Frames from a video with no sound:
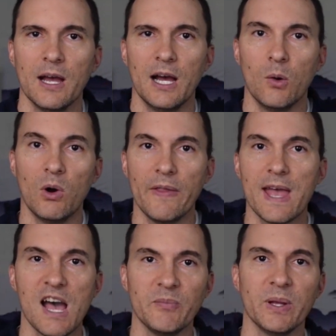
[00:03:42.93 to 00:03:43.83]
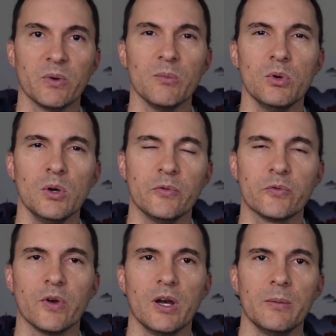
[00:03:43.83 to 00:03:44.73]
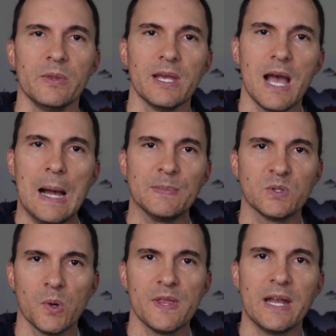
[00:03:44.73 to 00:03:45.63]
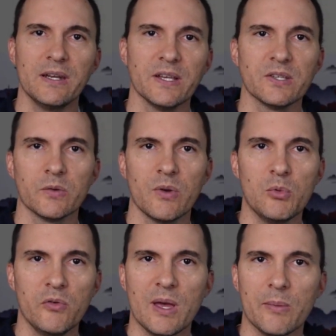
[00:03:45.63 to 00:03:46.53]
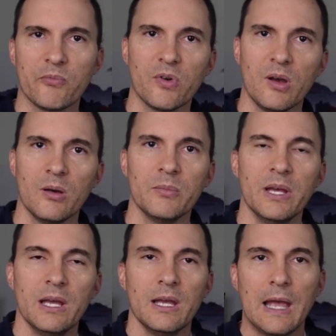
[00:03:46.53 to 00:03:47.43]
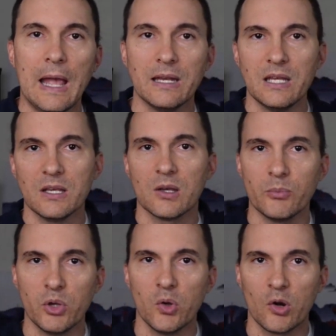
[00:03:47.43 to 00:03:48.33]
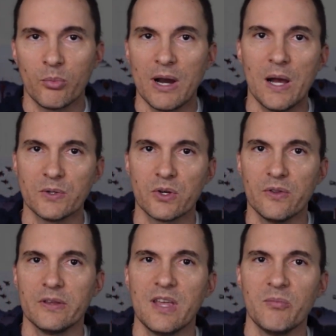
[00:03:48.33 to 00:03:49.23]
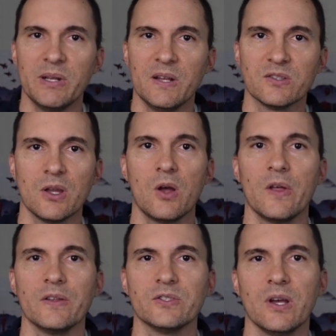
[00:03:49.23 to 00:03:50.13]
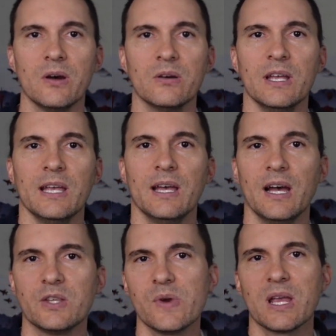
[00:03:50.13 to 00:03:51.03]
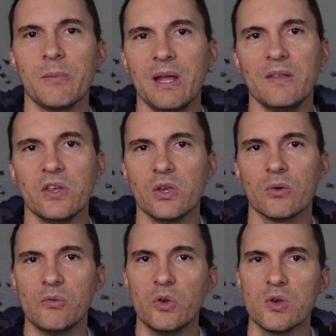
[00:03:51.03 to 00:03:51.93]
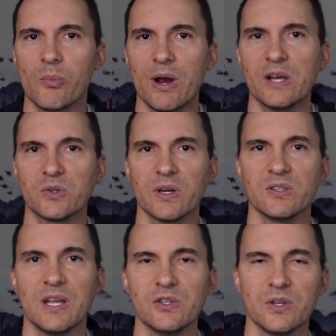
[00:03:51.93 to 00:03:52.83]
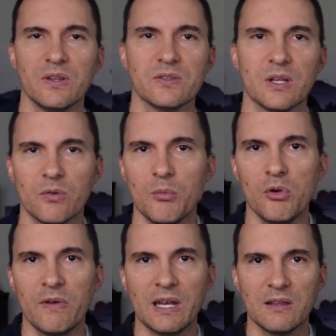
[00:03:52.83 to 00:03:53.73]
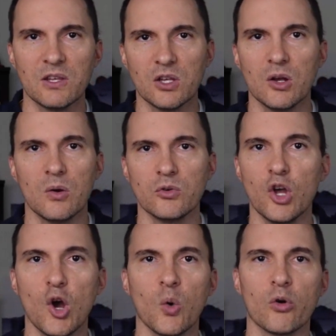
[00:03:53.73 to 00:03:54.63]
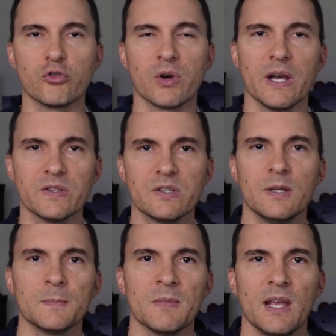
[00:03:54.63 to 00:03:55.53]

While they have been removed from the App Store, that doesn't remove them from any computer browser that they've been installed on. So it's recommended that you review your browser extensions and remove any that you don't know or trust.